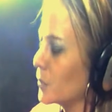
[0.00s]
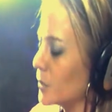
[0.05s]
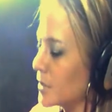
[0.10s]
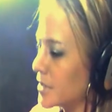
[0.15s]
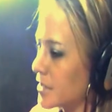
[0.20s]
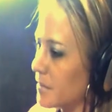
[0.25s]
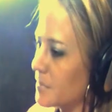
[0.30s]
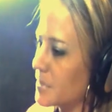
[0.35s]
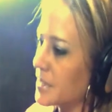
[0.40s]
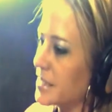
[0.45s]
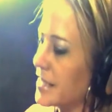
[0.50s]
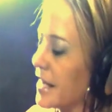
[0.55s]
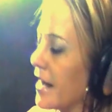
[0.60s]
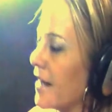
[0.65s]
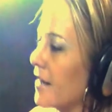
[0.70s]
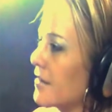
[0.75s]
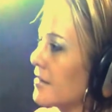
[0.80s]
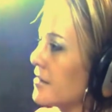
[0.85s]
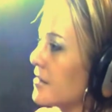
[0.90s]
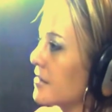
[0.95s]
We slept in
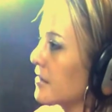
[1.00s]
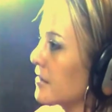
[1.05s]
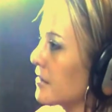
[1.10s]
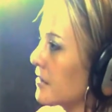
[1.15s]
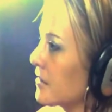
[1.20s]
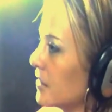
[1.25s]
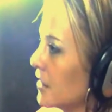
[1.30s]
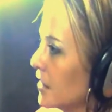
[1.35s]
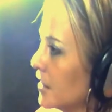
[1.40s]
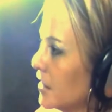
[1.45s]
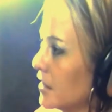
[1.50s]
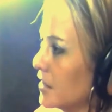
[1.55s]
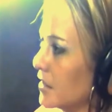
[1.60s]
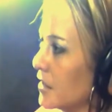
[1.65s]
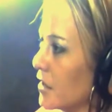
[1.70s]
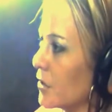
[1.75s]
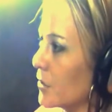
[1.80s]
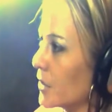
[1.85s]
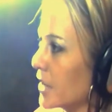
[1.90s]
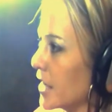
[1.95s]
tents, and
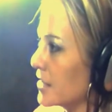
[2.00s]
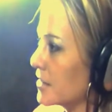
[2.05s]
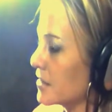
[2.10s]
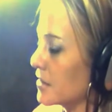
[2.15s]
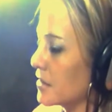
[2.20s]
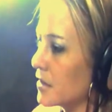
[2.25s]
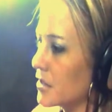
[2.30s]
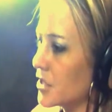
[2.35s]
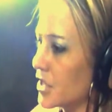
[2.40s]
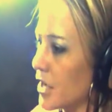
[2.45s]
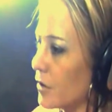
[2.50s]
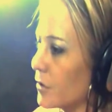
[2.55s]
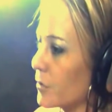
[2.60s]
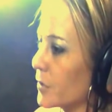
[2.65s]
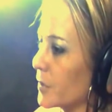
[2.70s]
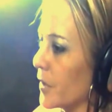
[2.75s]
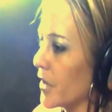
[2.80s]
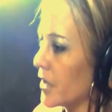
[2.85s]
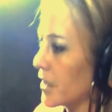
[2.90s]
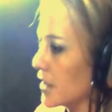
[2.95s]
we had to shower
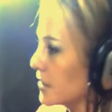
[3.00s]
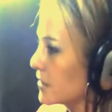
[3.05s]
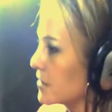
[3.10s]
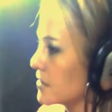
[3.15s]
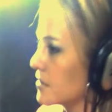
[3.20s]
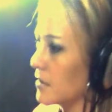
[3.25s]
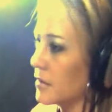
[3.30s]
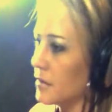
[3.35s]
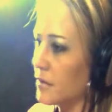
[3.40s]
with buckets,